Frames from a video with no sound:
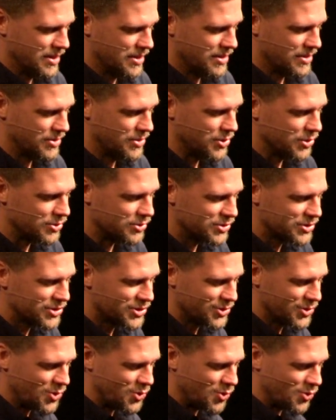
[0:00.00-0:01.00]
Those
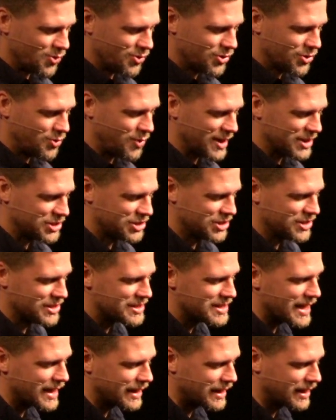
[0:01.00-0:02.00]
questions
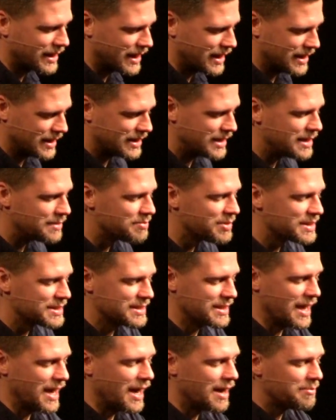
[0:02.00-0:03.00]
that can kind of keep us
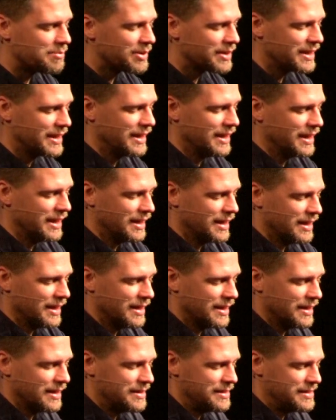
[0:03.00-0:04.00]
up
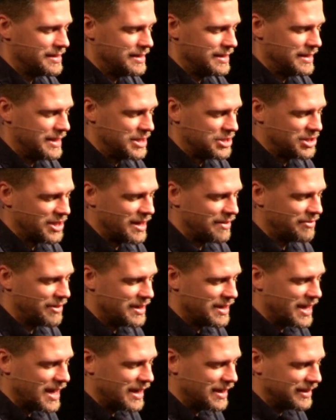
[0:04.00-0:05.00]
each and every
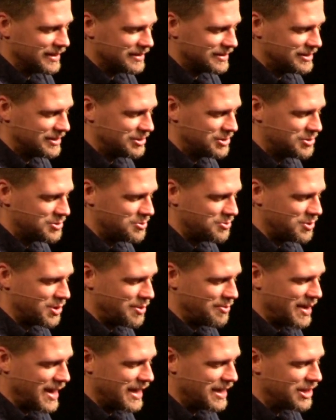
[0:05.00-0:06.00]
night. What am
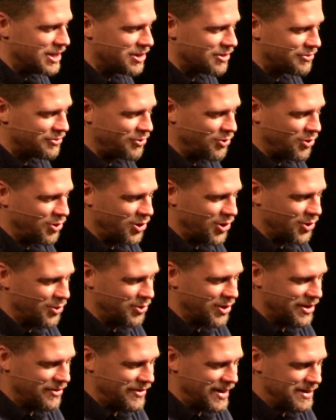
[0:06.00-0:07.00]
I here for?
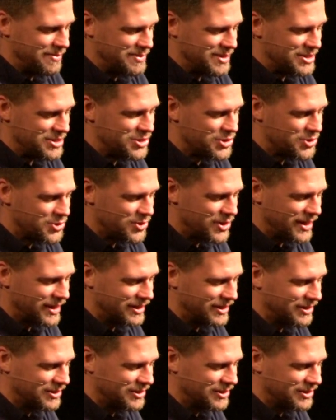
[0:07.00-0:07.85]
What have I been doing?